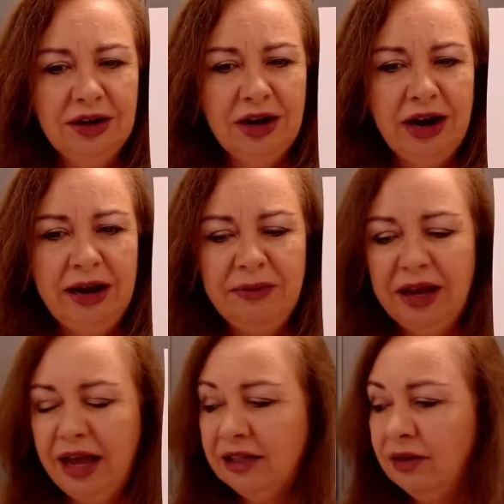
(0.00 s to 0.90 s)
All right, but
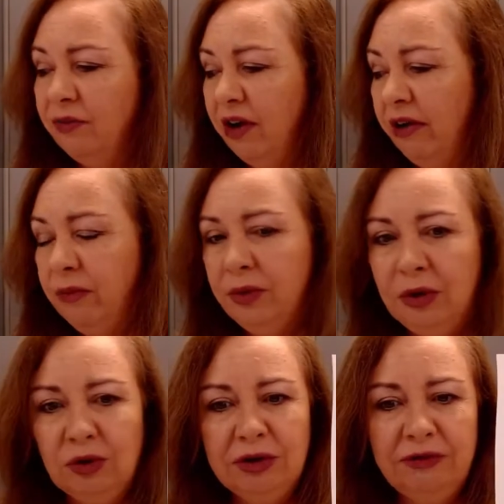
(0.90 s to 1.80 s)
it has a very
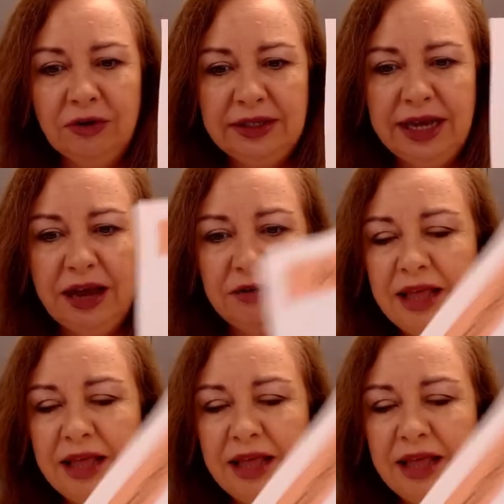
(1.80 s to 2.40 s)
beautiful sound.